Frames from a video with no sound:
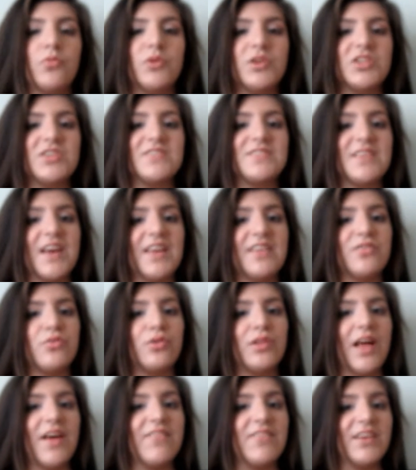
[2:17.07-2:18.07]
which is 10 to
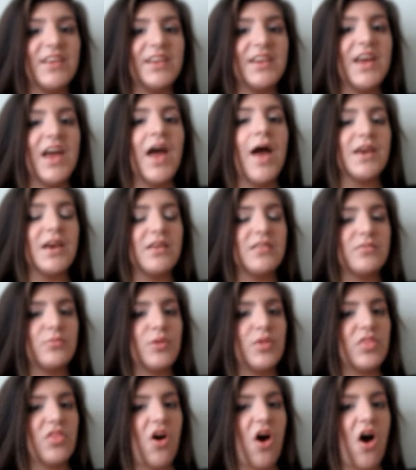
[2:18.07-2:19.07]
11, because
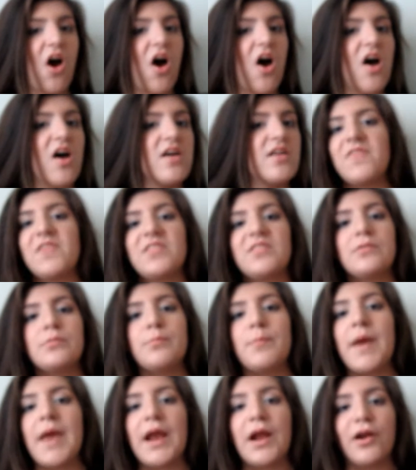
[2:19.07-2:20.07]
we thought if it's
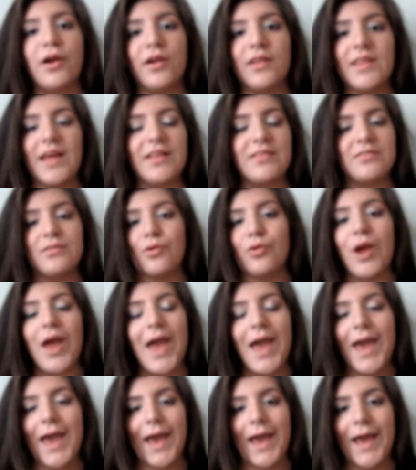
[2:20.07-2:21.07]
bigger that's
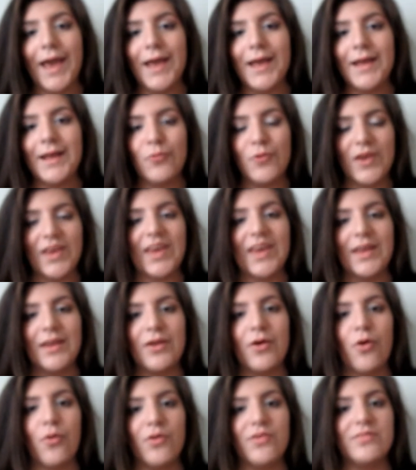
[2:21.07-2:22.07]
okay, we
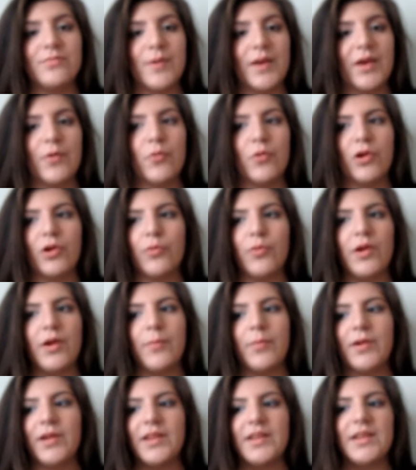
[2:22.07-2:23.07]
can always make it work. We
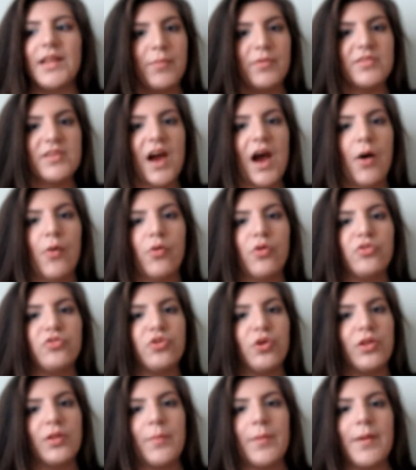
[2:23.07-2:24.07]
can put in paper towel,
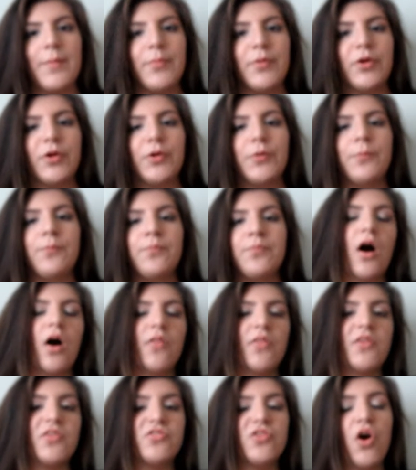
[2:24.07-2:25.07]
toilet paper
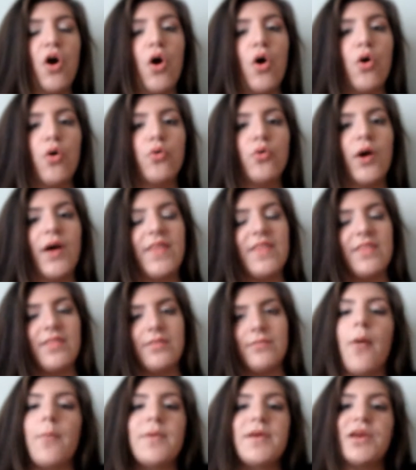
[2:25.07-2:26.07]
on the toe
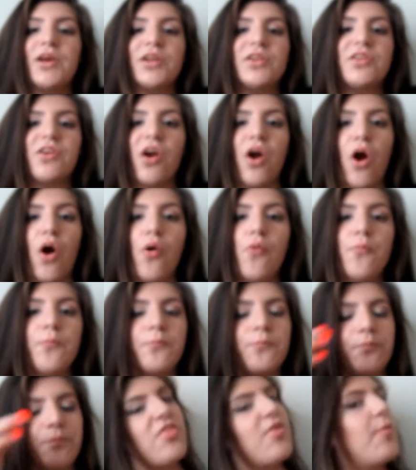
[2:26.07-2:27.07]
and I'll be good to go.
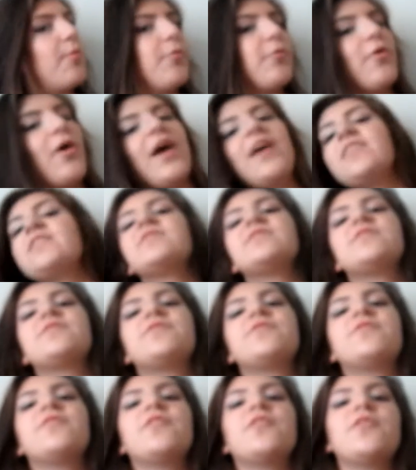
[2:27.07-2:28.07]
The price
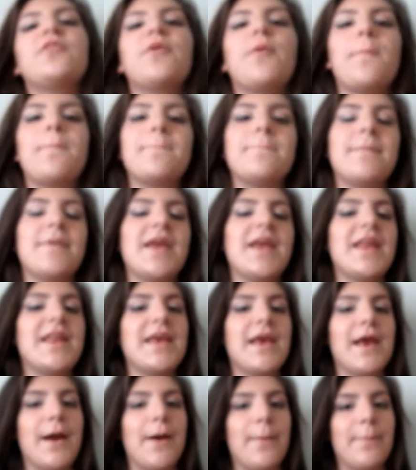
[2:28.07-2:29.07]
for
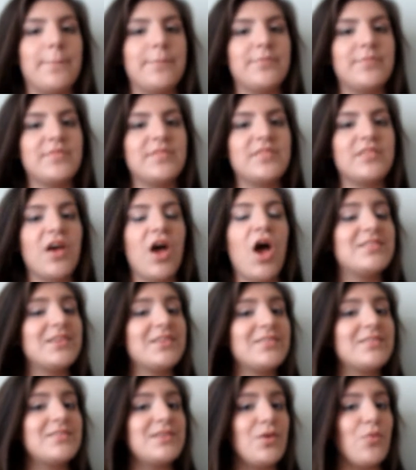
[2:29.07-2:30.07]
mediums,
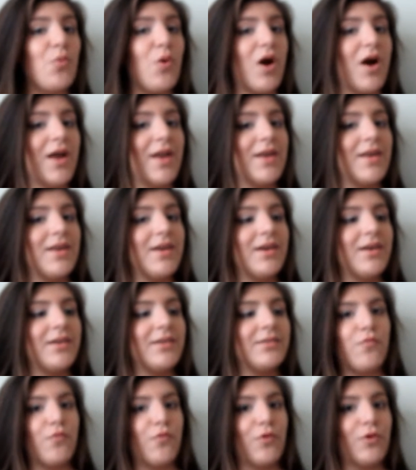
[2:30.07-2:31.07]

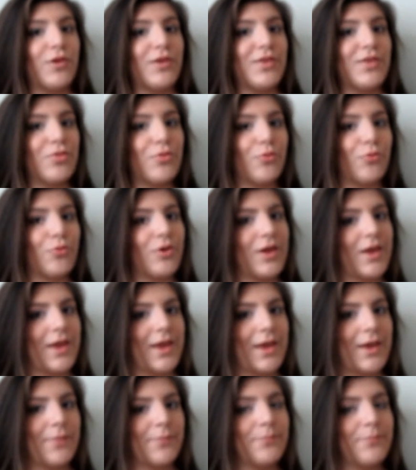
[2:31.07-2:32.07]

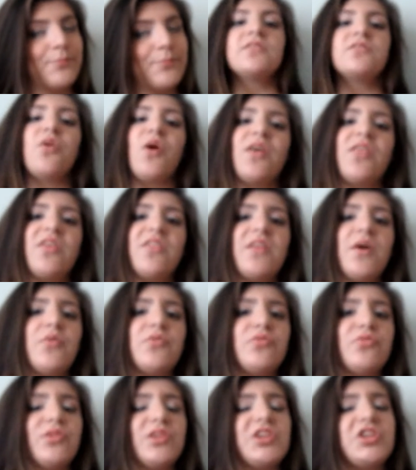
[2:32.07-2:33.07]
$61.43. So I thought that
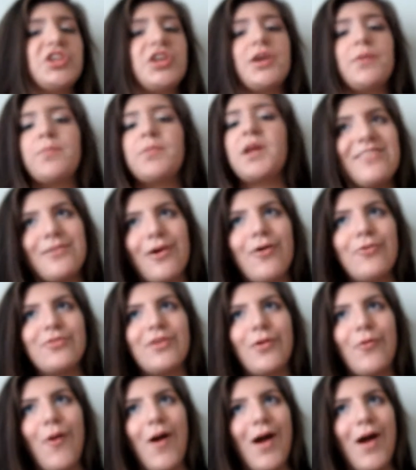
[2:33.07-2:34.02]
was really cheap, and so I was like,